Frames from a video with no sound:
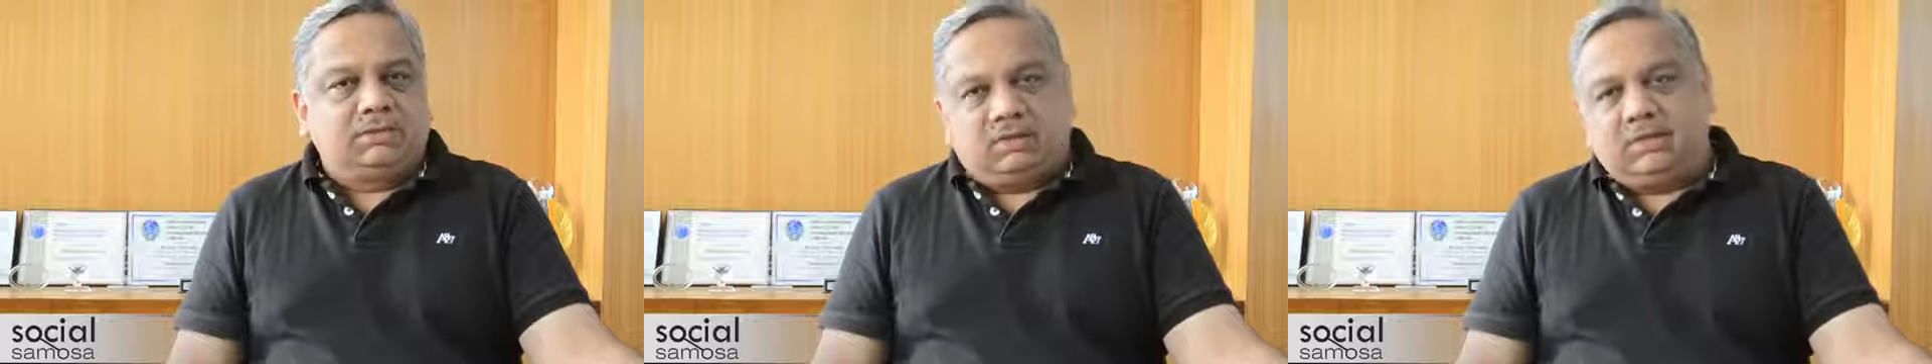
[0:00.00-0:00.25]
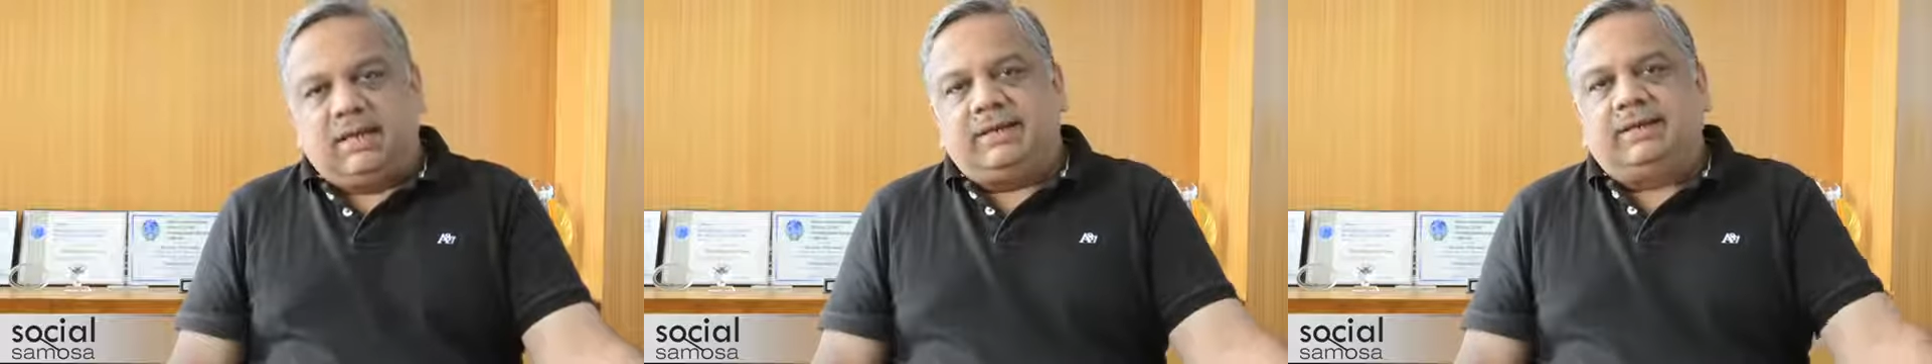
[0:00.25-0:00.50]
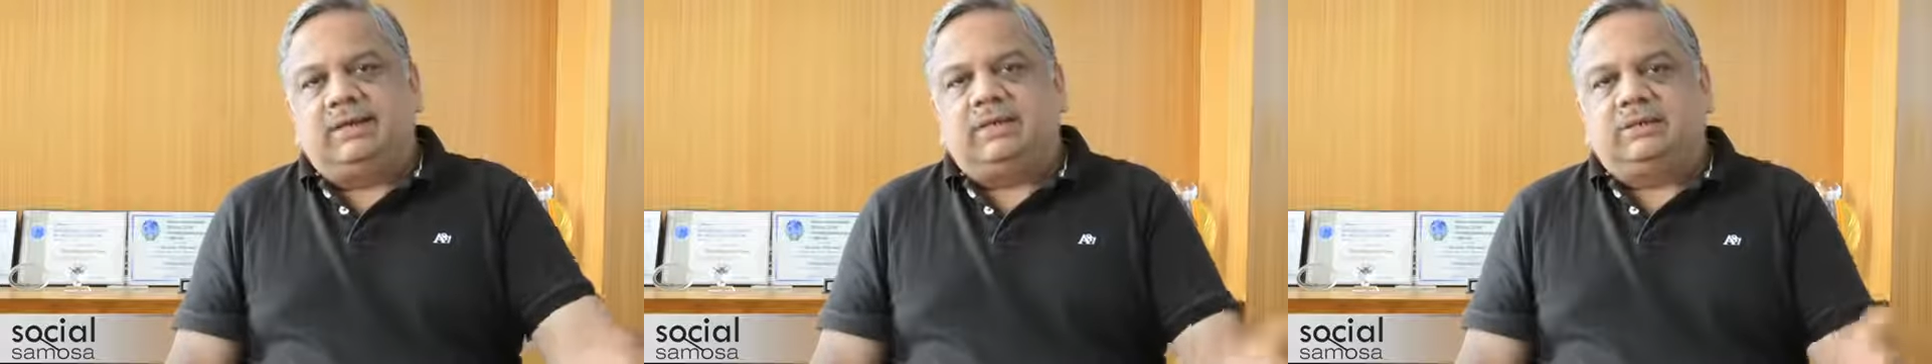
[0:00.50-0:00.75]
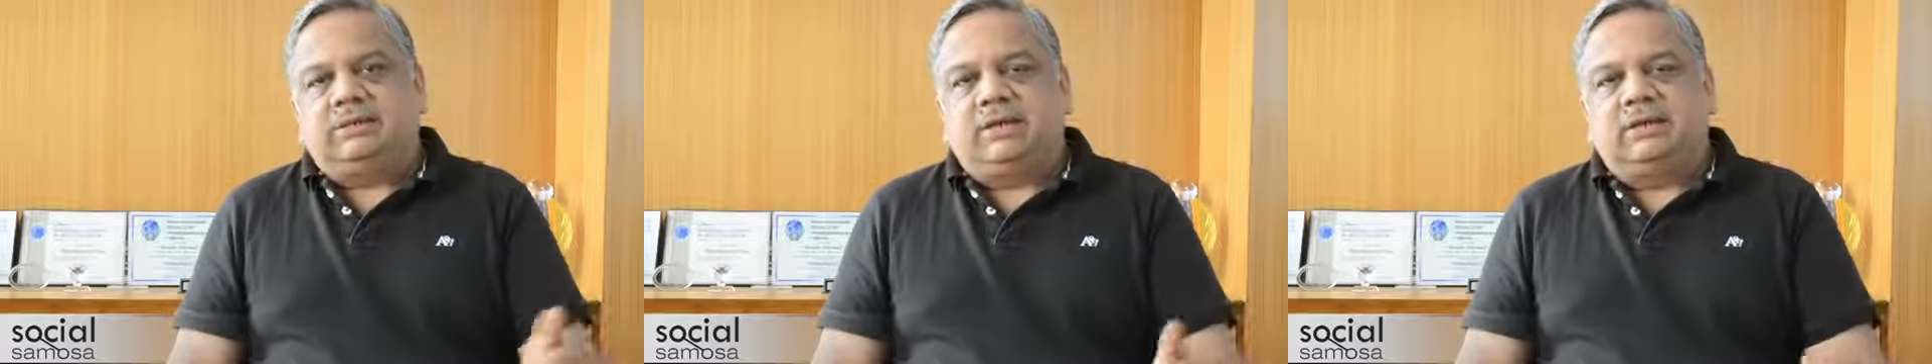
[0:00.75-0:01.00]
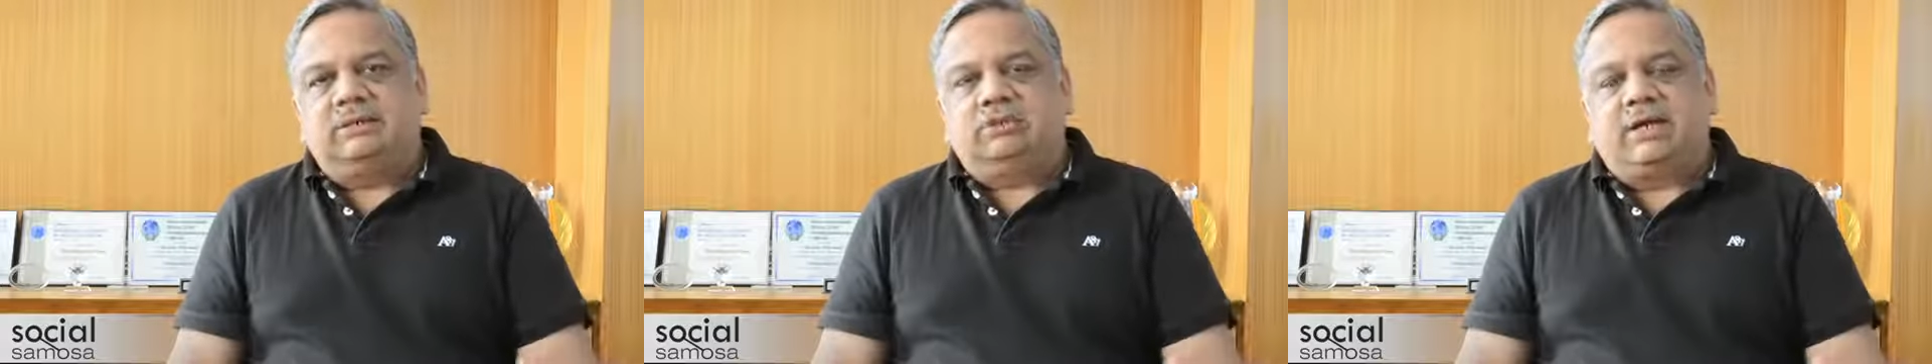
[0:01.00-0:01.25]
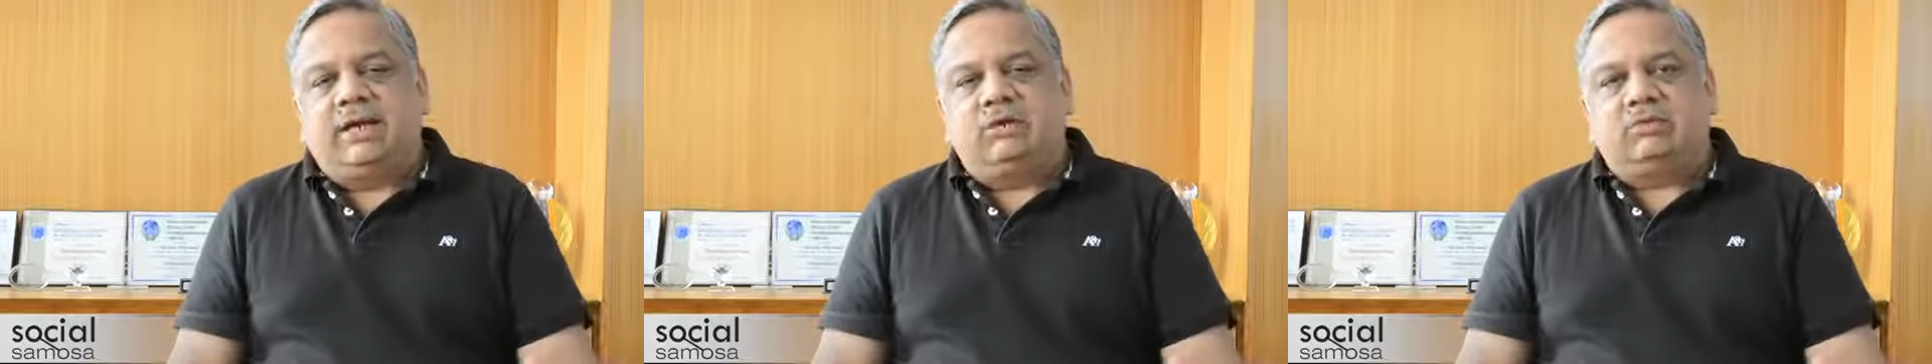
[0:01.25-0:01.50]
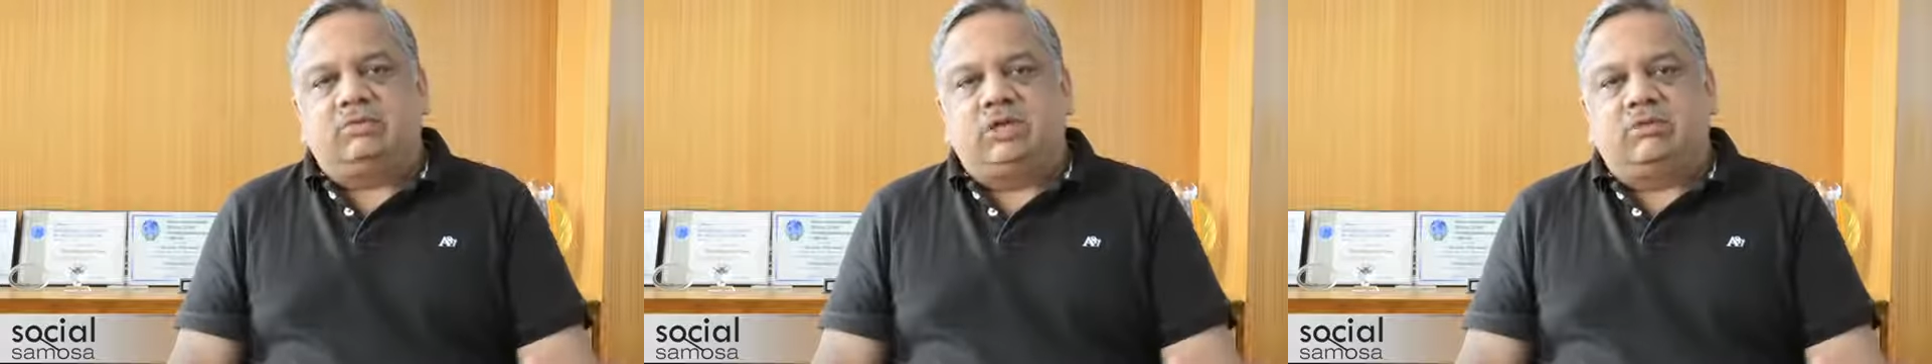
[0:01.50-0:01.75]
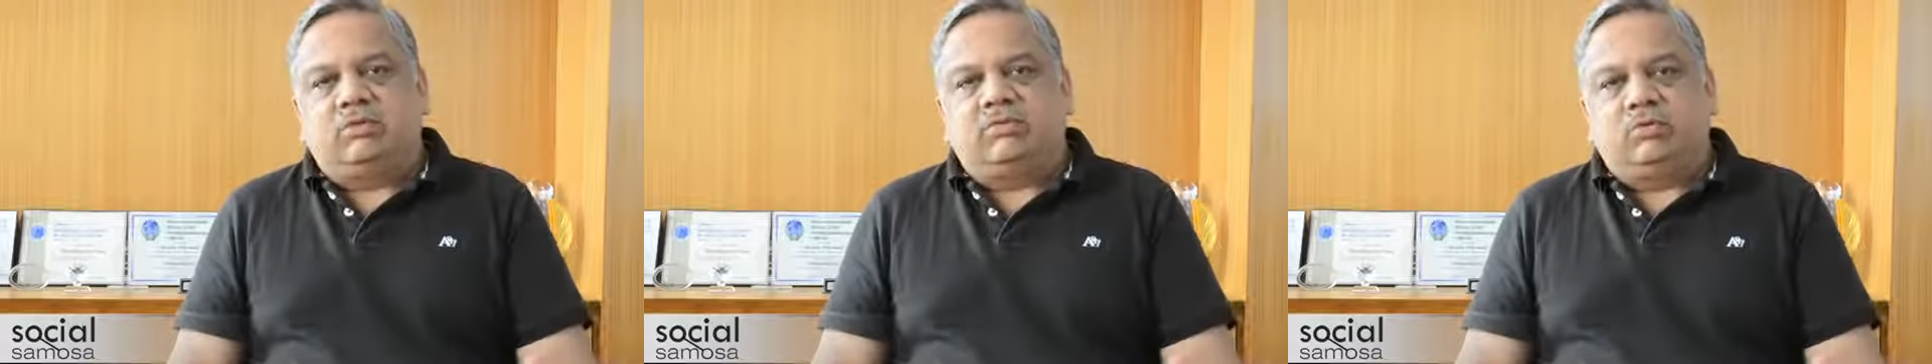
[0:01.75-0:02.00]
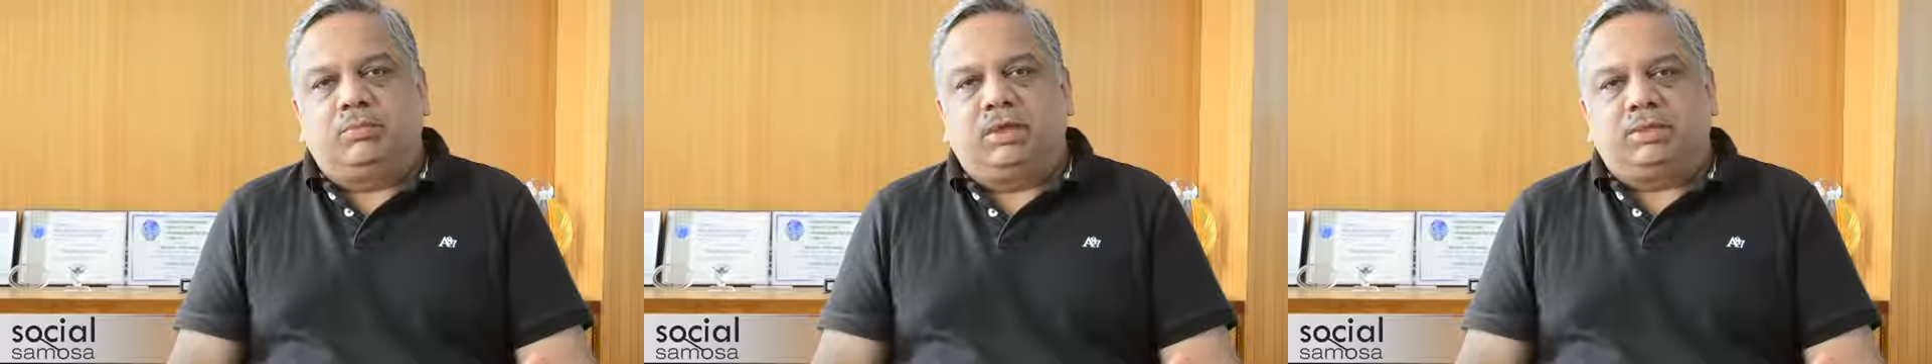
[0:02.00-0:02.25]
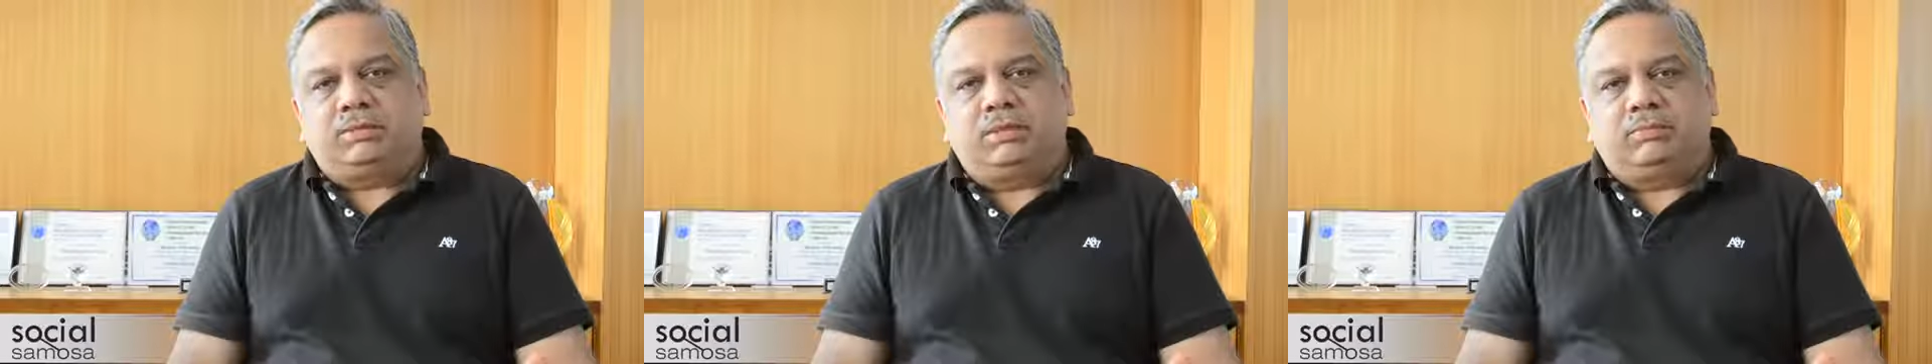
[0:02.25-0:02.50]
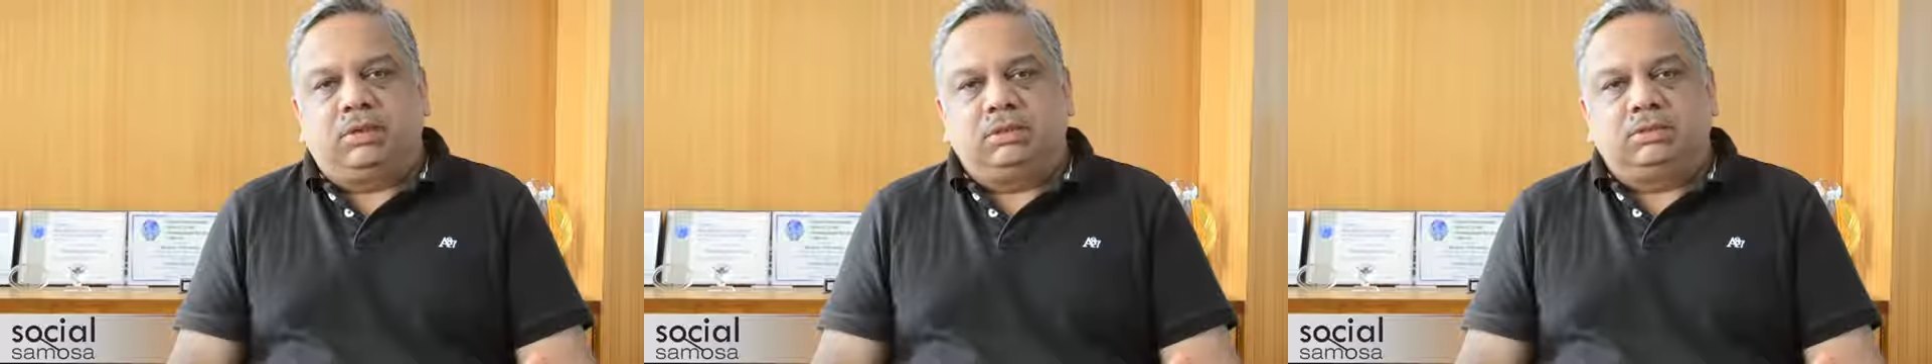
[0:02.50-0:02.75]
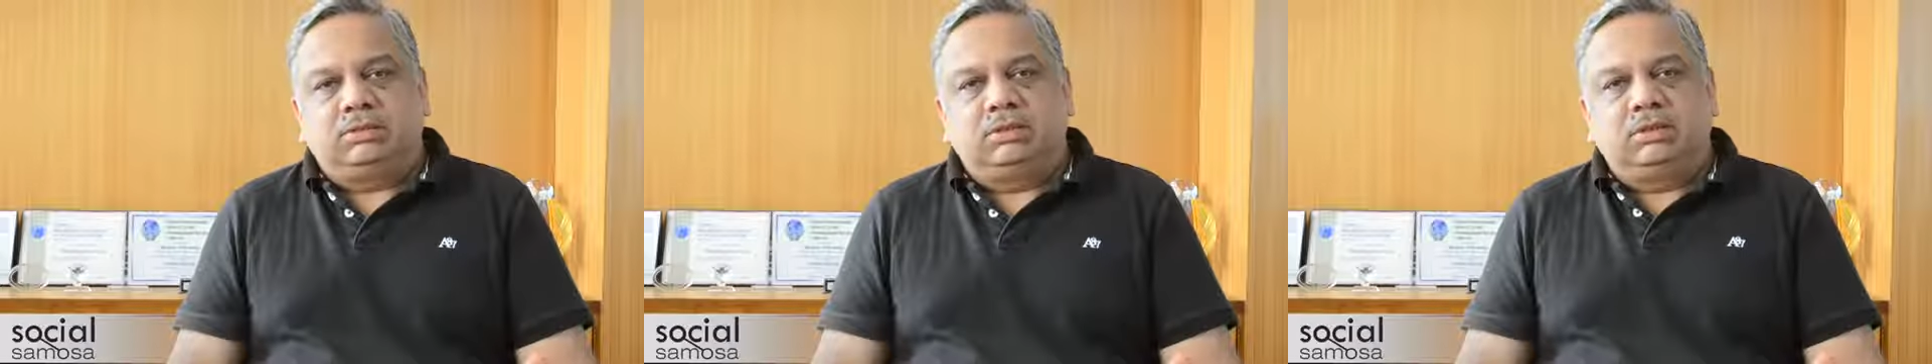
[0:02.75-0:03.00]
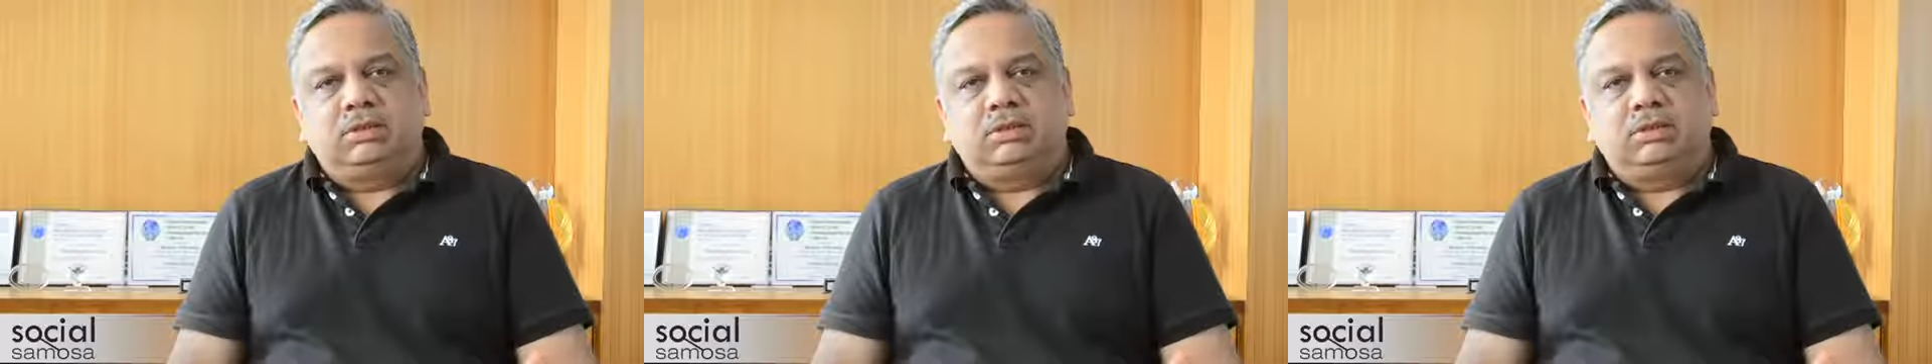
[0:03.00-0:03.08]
The reality is that in trying to save a few bucks a month,